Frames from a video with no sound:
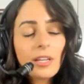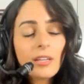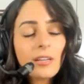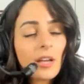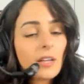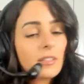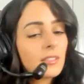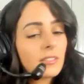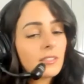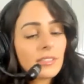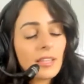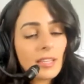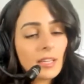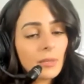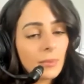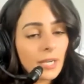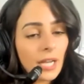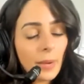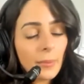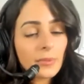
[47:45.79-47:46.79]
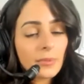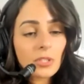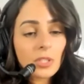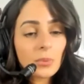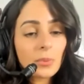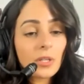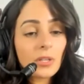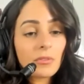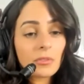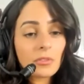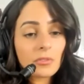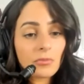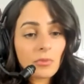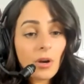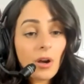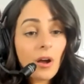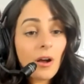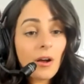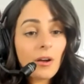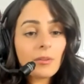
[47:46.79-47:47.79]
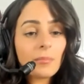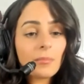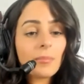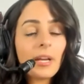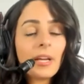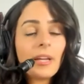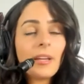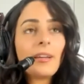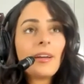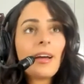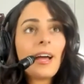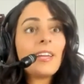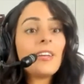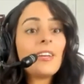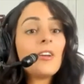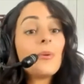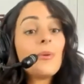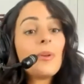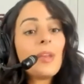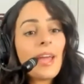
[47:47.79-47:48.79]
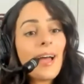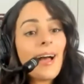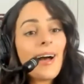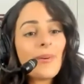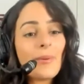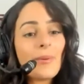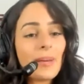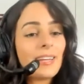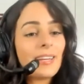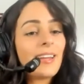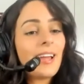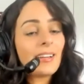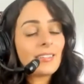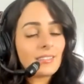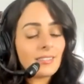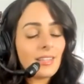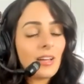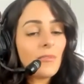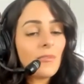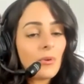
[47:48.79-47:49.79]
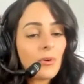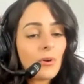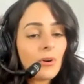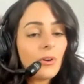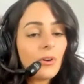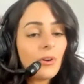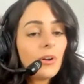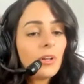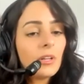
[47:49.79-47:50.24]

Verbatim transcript: Not to say that what I was doing was wrong, but I know now that my next level